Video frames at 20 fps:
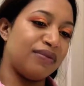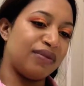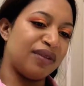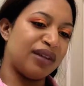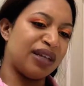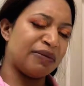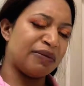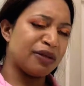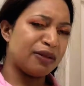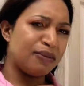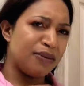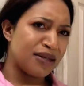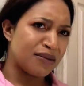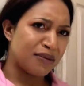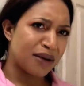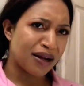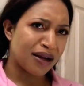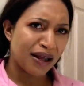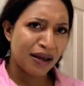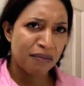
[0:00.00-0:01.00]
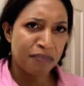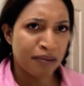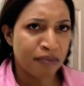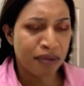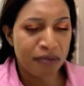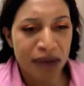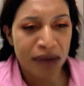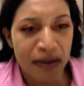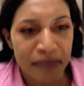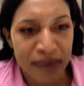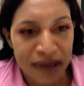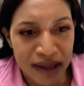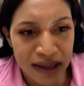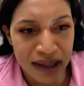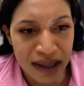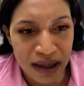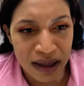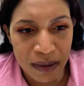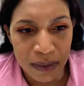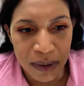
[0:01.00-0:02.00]
It's supposed to be some kind of like pimple popping
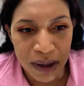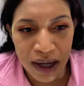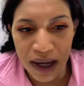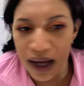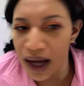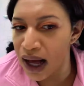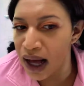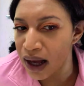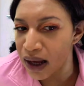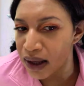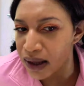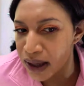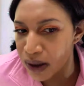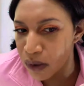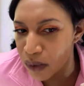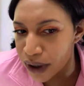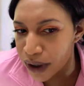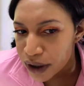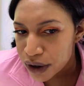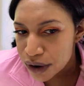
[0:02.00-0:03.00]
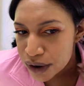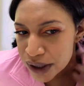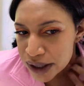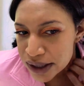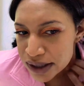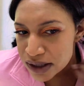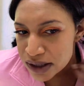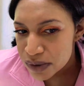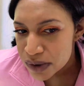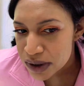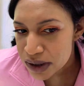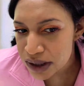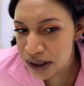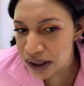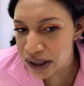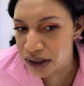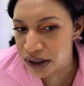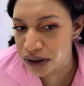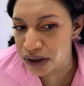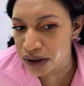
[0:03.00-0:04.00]
thing, but I like went crazy with
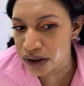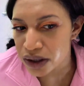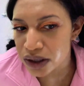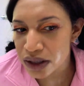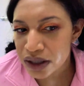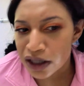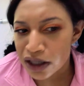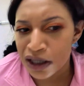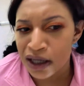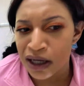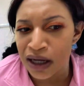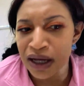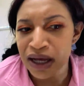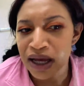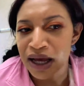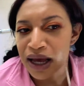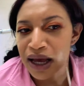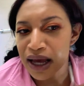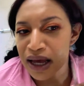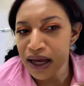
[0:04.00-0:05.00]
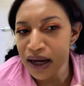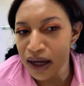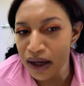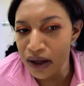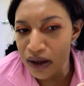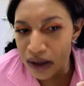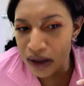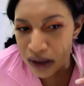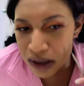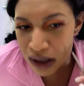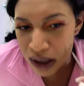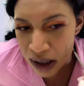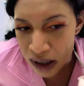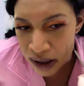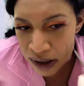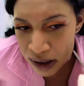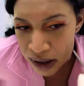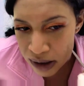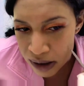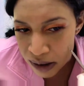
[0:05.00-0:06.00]
it earlier, and I could
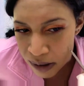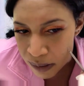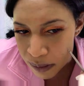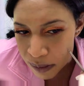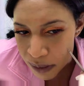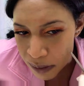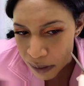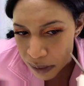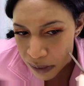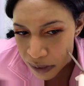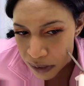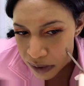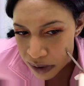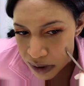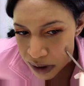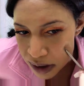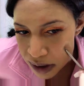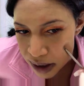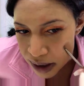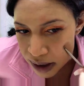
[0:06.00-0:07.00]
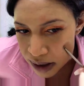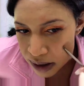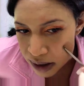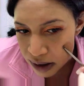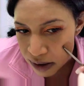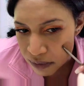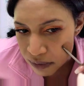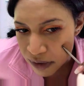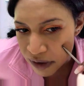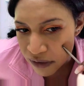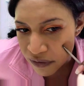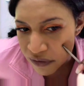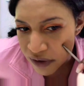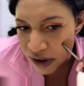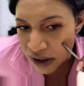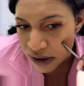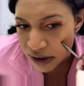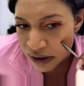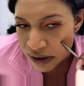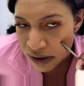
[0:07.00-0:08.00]
not get the pimples to like leave my
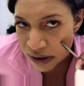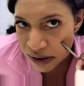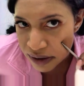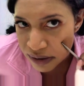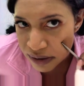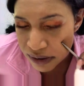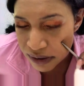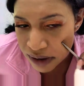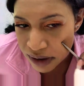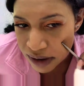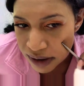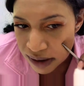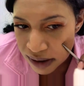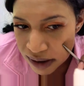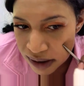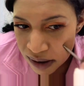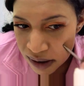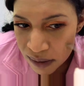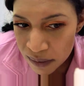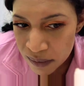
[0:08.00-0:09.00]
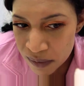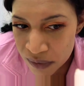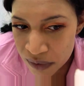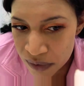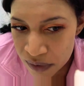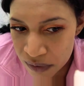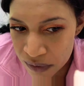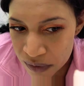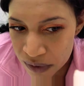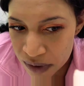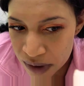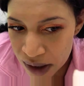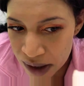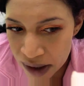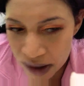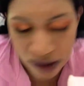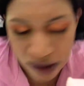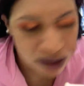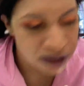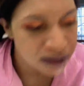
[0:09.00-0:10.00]
face for
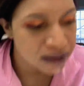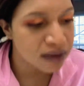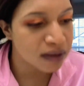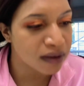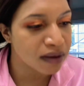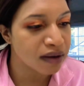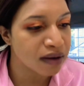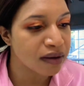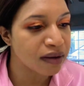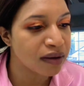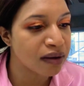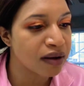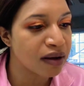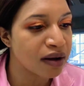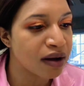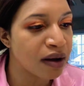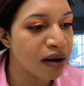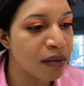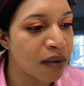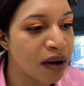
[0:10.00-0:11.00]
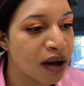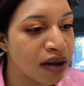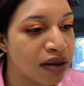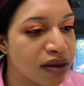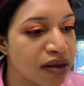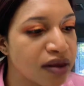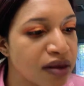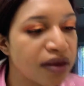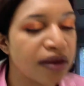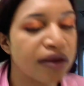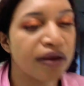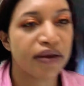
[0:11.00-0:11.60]
like a month.